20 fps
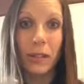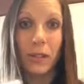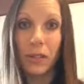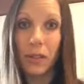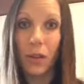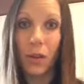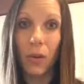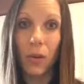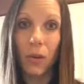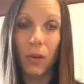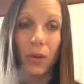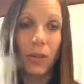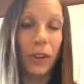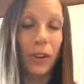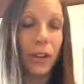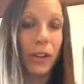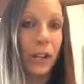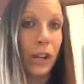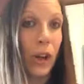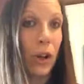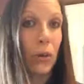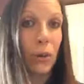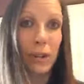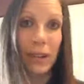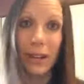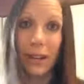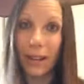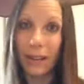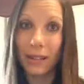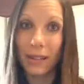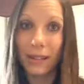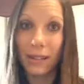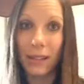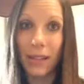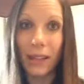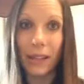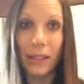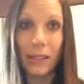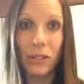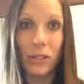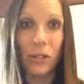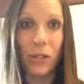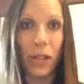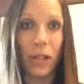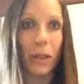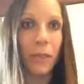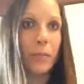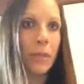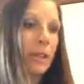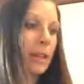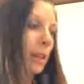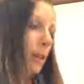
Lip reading: So there you go. 90 seconds, you can't beat